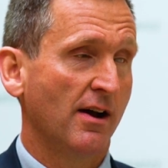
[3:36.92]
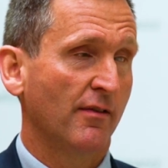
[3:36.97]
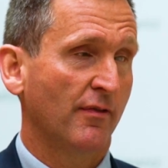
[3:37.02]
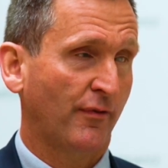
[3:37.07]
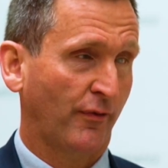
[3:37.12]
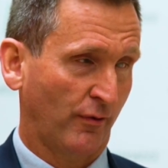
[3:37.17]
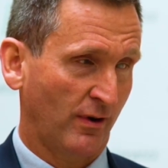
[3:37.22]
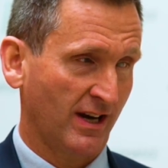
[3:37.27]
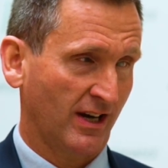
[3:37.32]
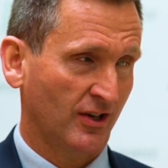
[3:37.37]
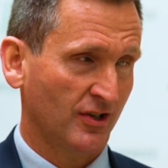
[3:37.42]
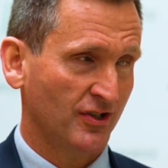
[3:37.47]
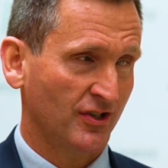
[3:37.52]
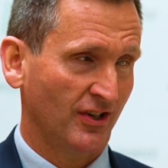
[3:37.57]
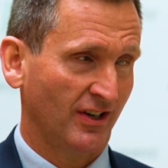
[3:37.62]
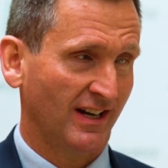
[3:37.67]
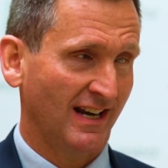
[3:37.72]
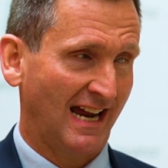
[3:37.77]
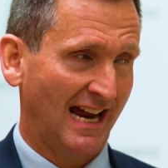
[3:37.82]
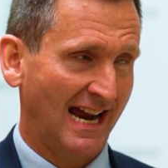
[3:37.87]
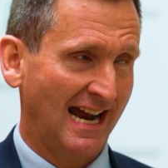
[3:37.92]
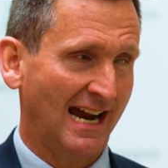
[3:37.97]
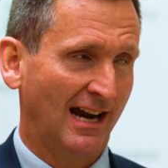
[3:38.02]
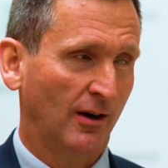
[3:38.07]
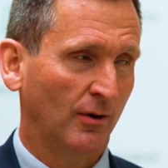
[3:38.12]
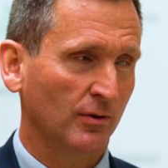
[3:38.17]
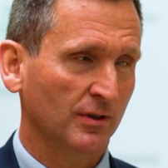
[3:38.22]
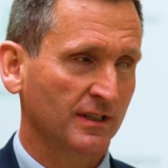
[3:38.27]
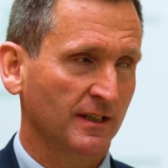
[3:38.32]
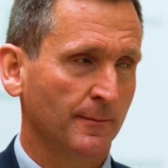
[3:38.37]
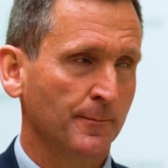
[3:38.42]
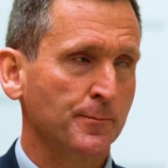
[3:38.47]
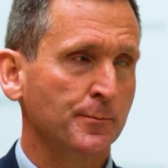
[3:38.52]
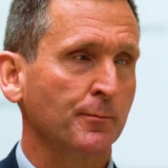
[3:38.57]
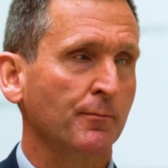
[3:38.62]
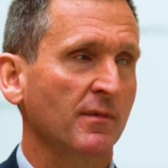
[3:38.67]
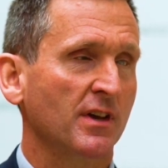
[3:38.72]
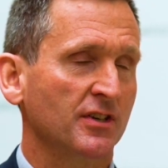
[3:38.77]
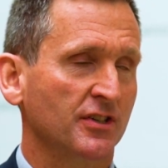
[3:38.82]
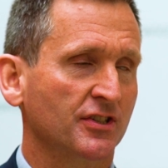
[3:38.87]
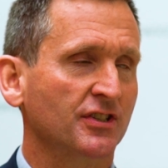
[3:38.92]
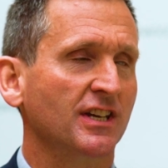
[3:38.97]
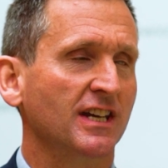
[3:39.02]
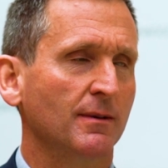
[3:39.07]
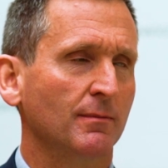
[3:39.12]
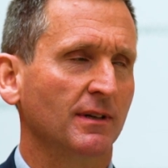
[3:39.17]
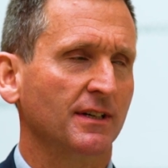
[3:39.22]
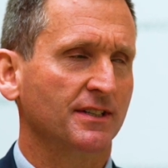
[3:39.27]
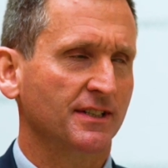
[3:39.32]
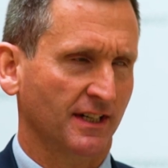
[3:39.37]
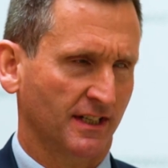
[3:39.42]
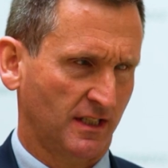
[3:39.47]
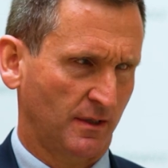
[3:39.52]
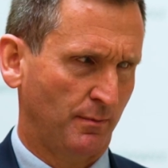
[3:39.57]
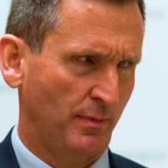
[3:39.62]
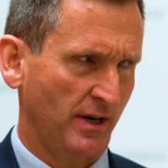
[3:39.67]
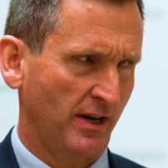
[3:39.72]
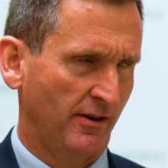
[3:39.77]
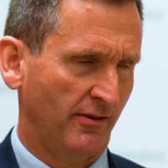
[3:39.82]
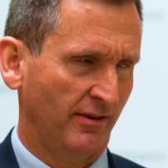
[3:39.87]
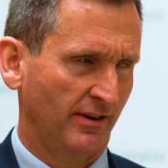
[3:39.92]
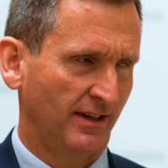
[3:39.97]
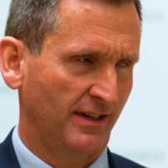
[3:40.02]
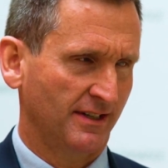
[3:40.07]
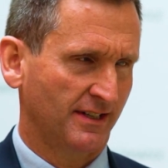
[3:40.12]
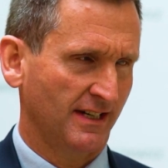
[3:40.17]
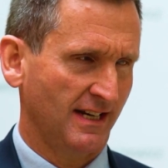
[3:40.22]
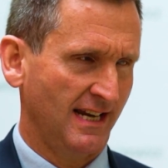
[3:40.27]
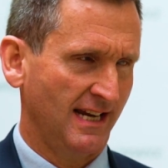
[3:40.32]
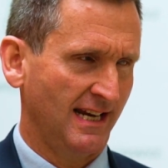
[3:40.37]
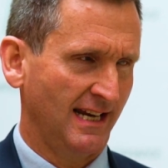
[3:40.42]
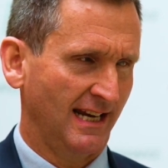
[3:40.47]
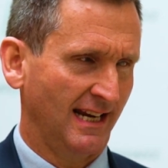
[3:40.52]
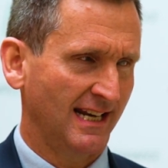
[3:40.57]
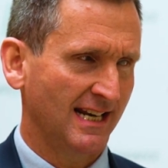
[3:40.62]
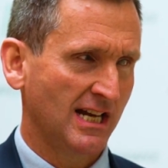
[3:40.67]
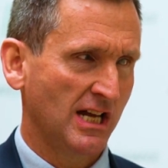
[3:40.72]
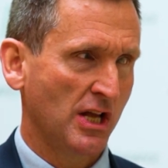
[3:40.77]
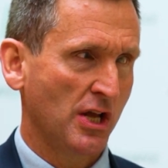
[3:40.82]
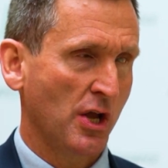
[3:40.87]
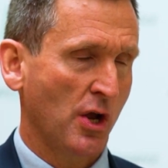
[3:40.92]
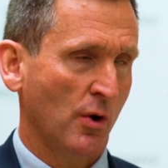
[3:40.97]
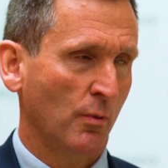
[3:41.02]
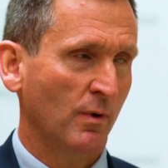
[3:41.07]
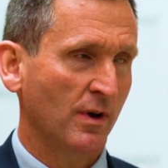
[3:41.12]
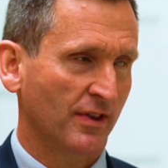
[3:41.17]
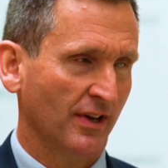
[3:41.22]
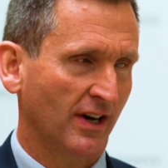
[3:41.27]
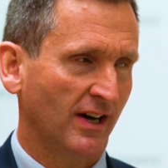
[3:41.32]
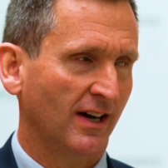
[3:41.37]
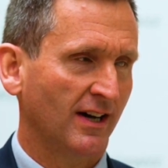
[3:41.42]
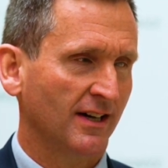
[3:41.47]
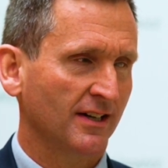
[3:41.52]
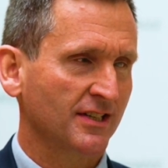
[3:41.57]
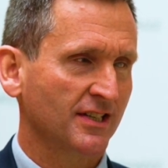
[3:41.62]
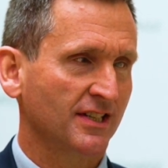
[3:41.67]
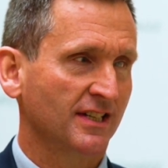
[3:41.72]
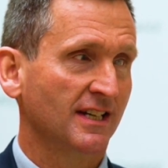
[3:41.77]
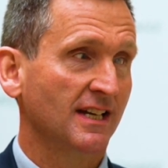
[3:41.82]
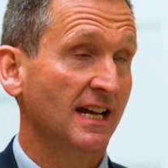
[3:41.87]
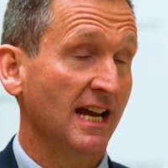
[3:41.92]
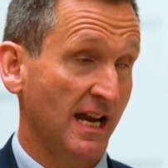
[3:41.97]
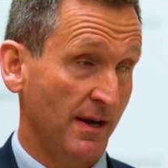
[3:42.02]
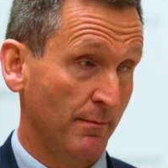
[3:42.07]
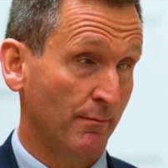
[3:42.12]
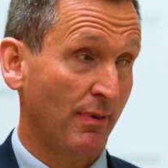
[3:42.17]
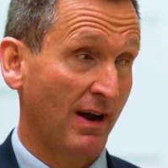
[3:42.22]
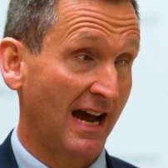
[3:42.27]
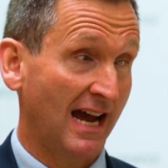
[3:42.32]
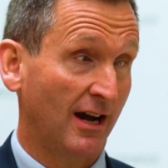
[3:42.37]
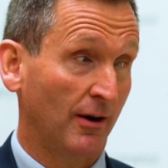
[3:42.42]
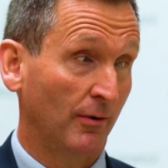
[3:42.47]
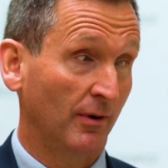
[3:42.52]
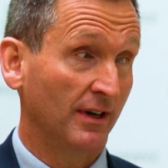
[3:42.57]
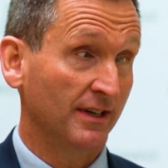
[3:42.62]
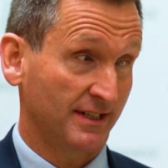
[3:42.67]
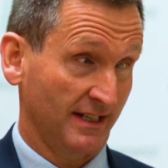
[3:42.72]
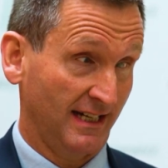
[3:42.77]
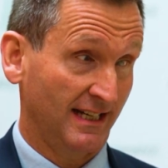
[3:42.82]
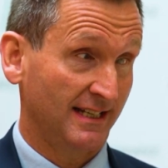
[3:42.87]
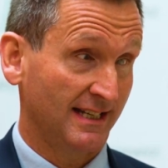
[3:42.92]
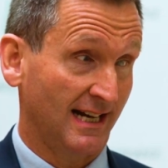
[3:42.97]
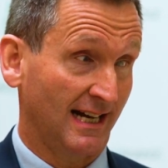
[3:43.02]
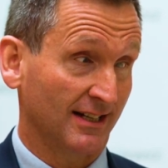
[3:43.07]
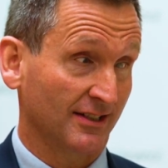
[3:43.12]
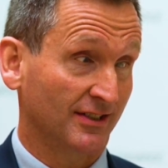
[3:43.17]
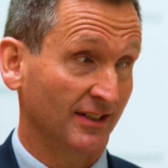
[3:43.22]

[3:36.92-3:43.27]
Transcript: friction out, seamless experience in, with us empowered in that